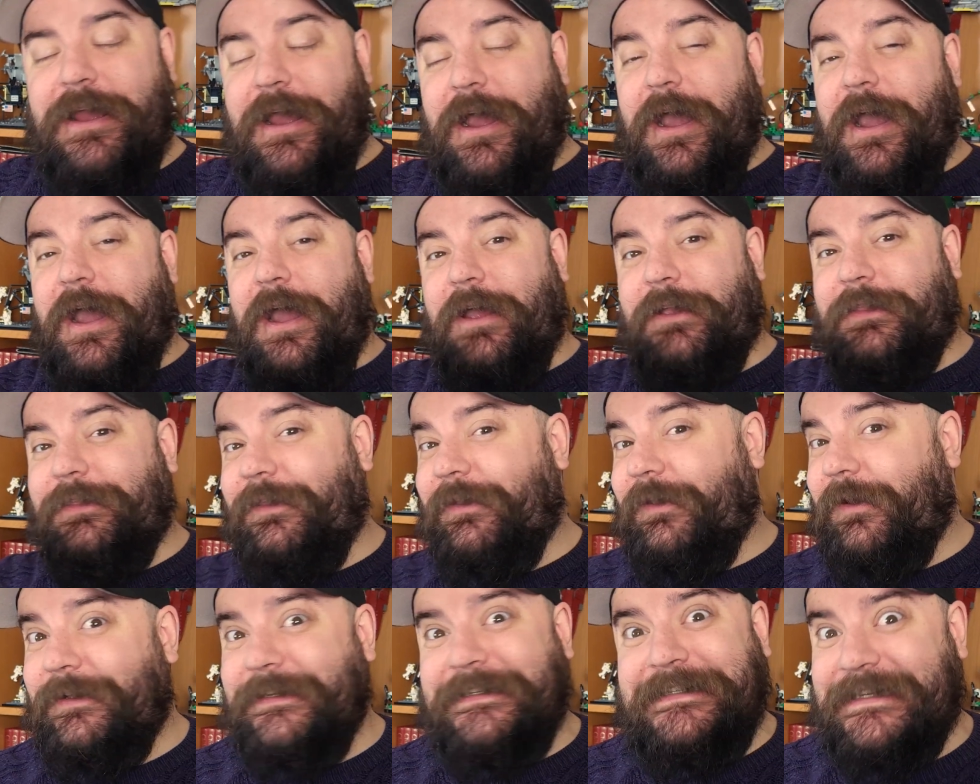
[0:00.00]
Uh, the
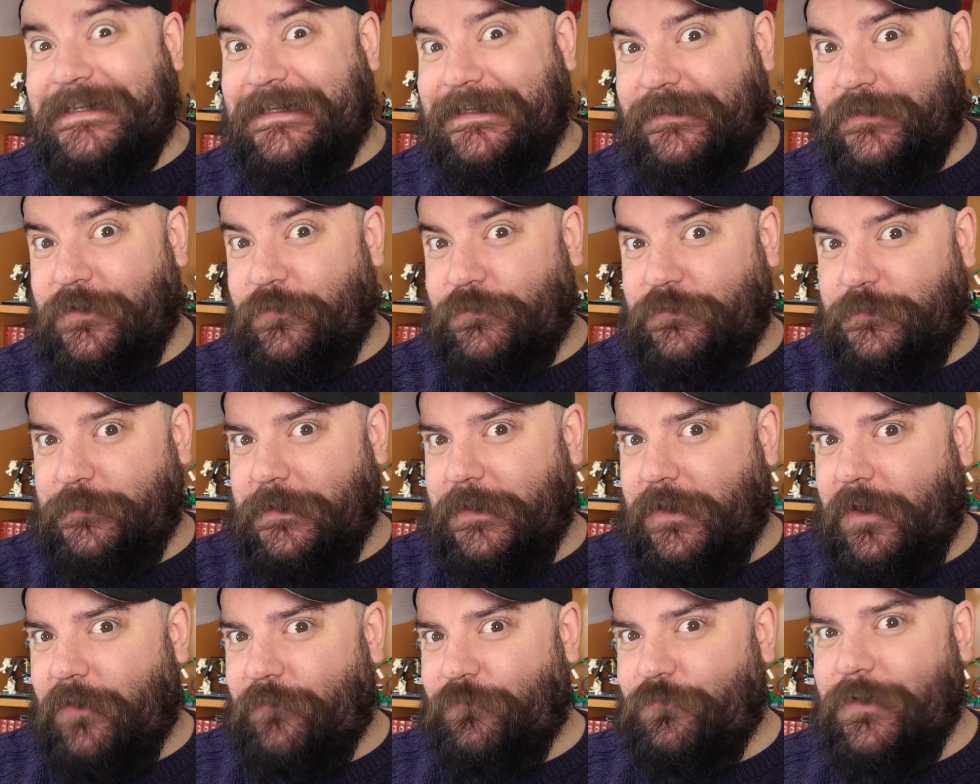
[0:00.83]
lighting is going to
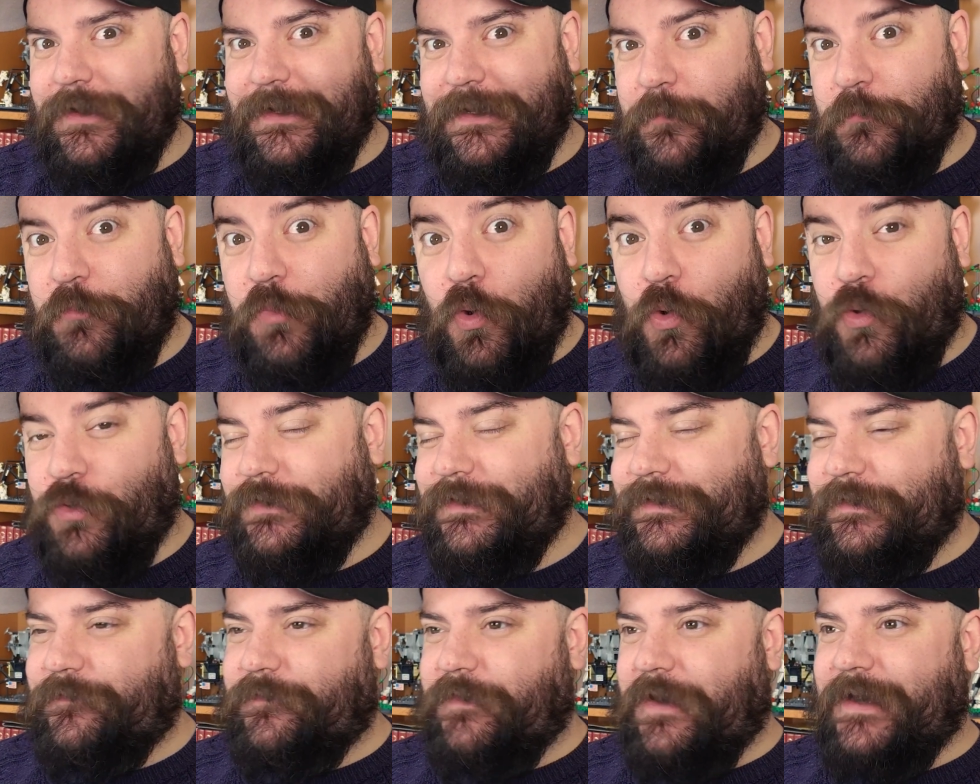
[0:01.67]
be a really
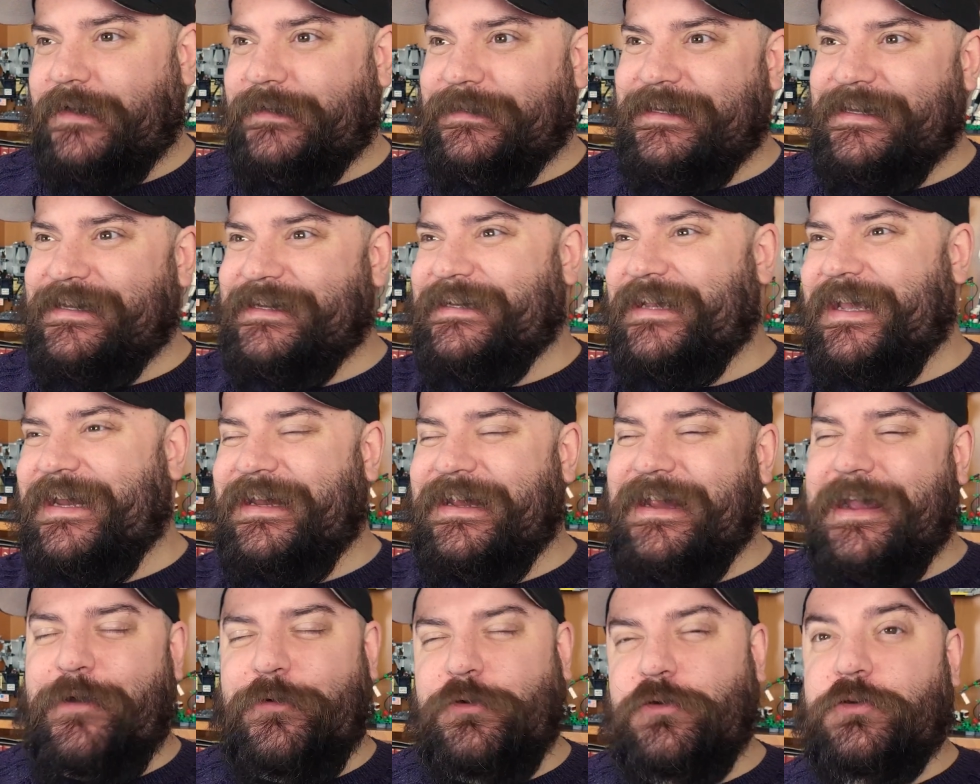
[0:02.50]
important factor in
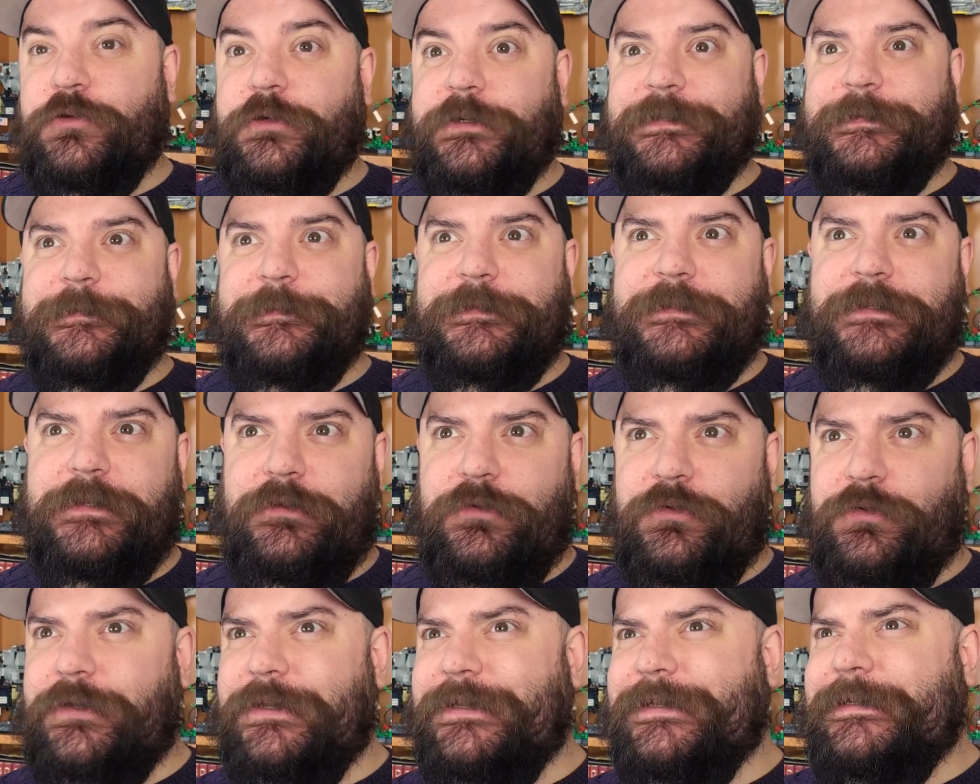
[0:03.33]
getting our crisps to
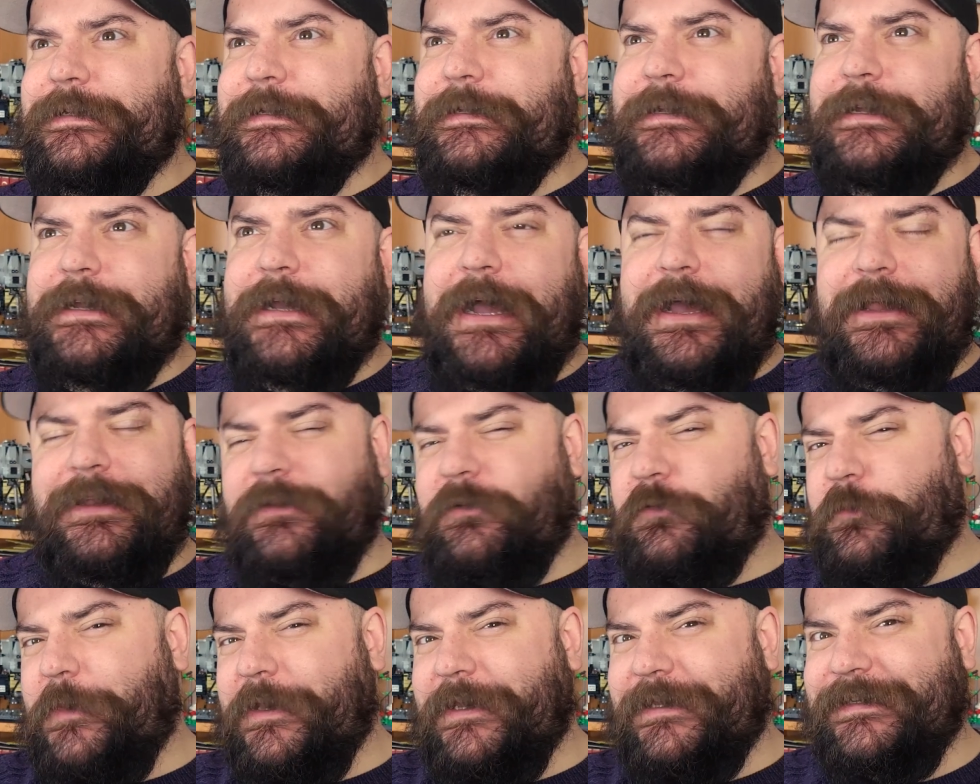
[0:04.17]
look a
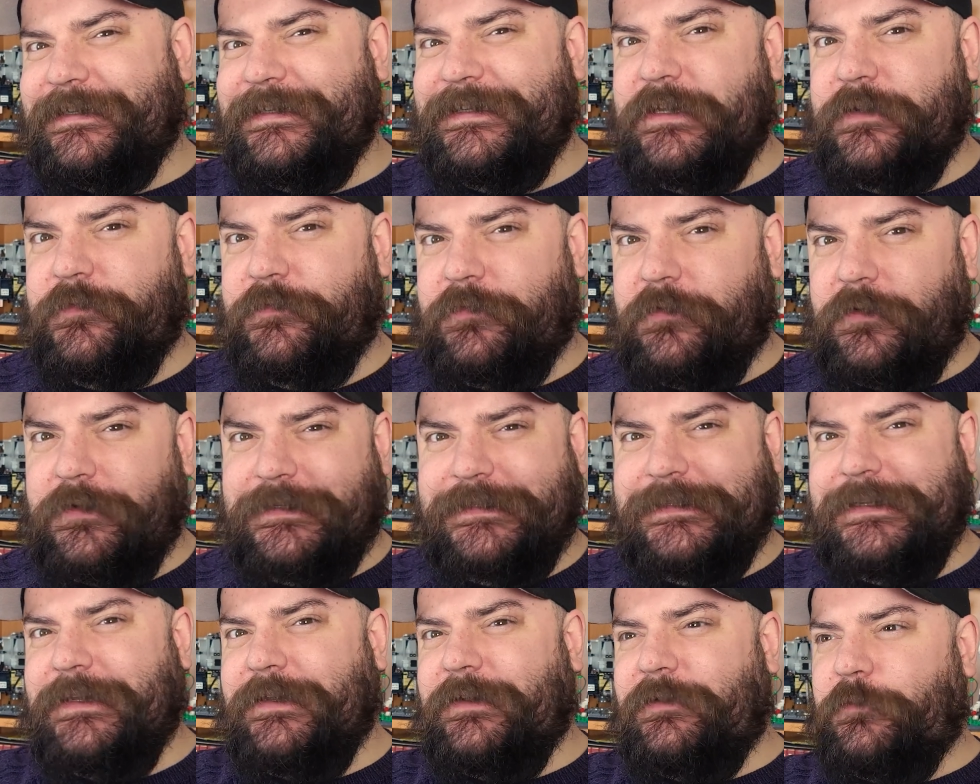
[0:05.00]
little bit
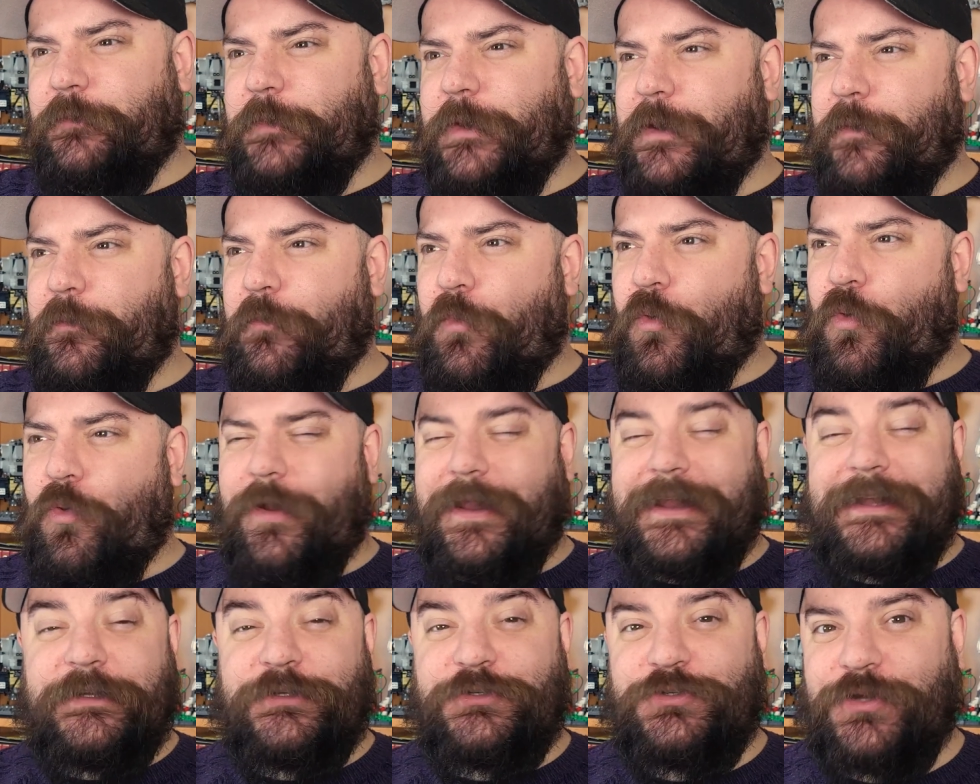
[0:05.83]
different, a little bit more
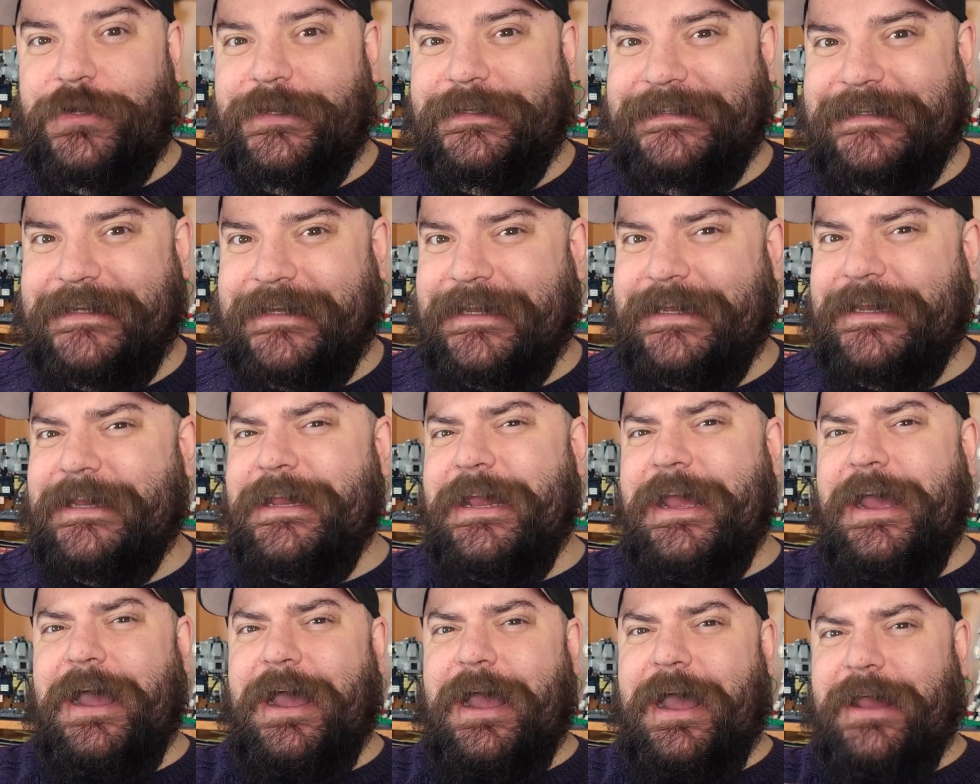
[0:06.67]
interesting,
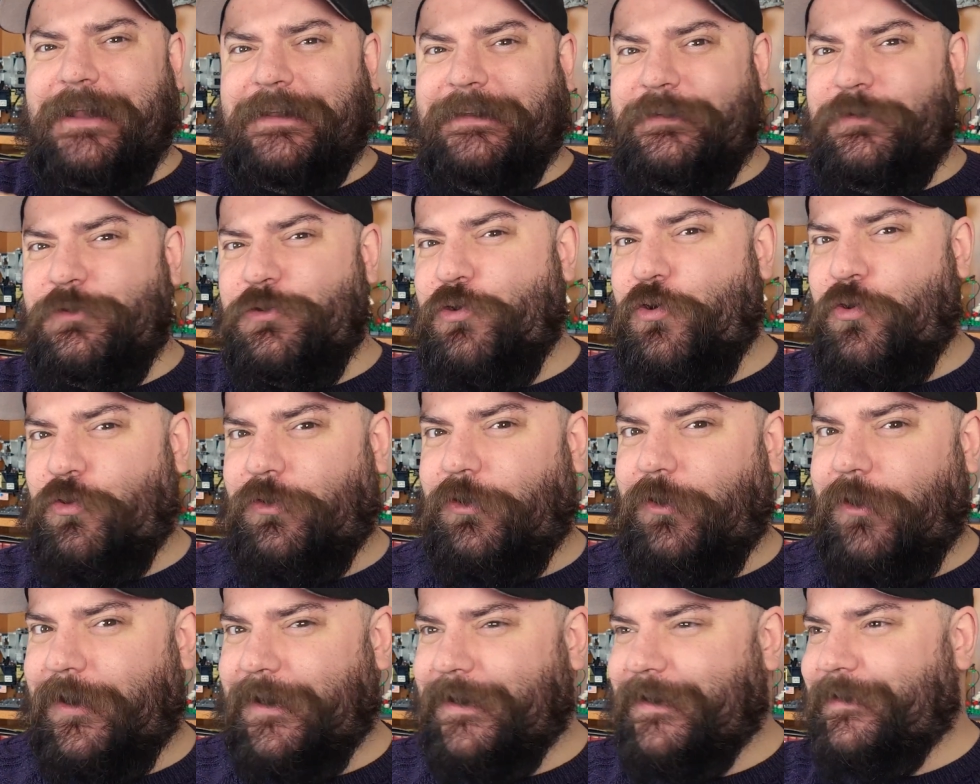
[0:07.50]
and not
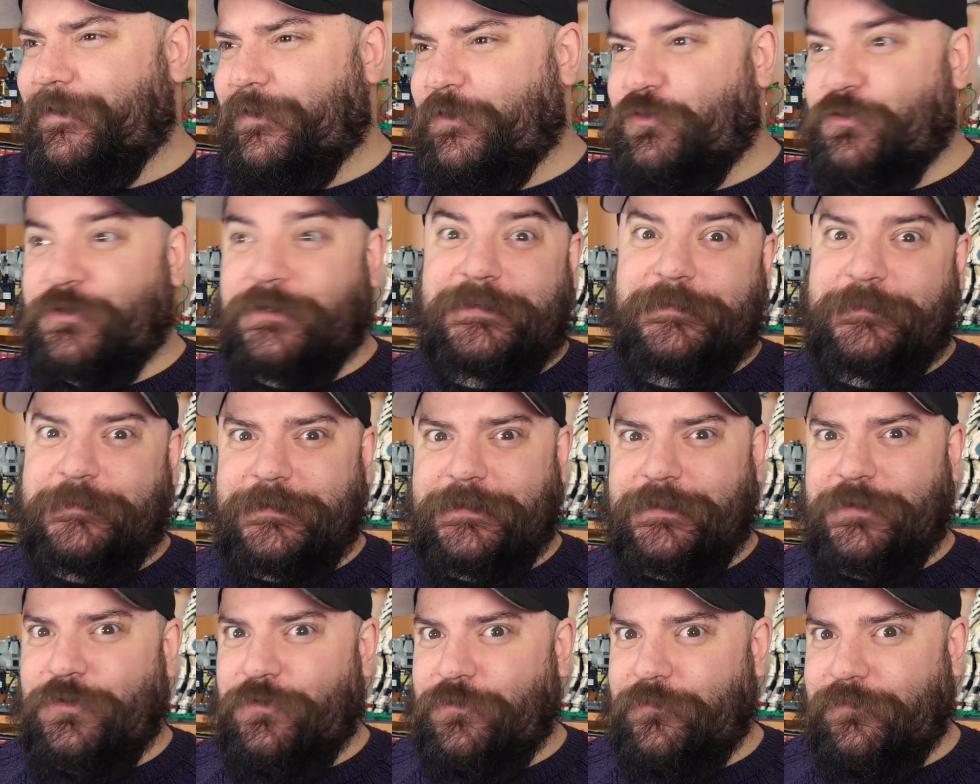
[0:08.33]
like the crisps
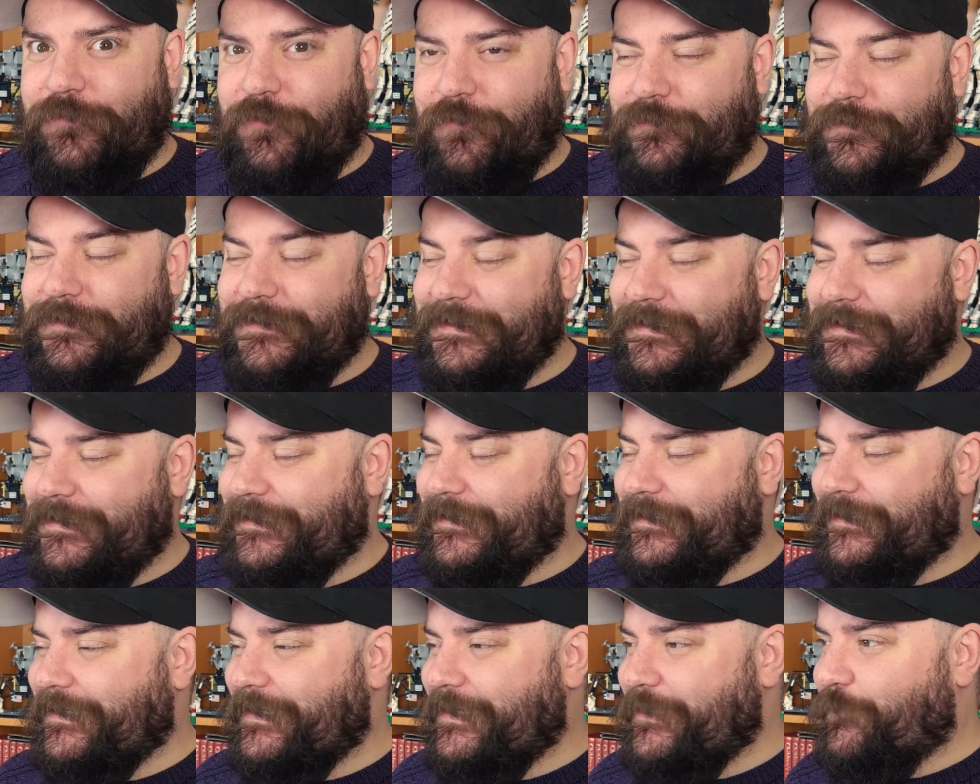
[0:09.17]
that you've obviously
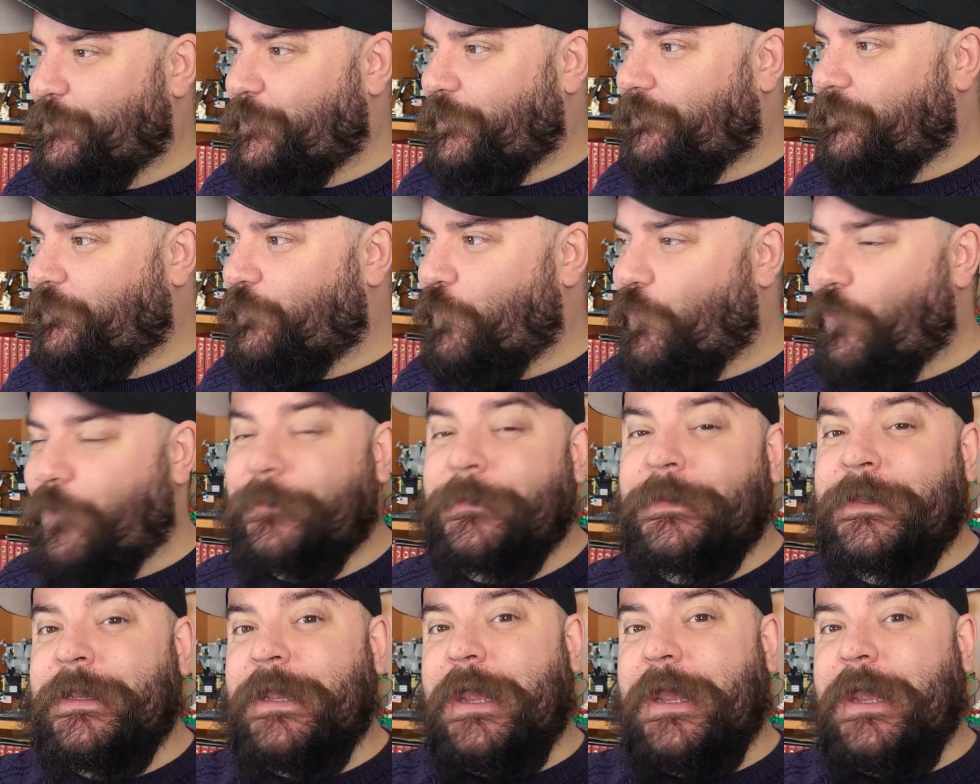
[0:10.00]
seen before.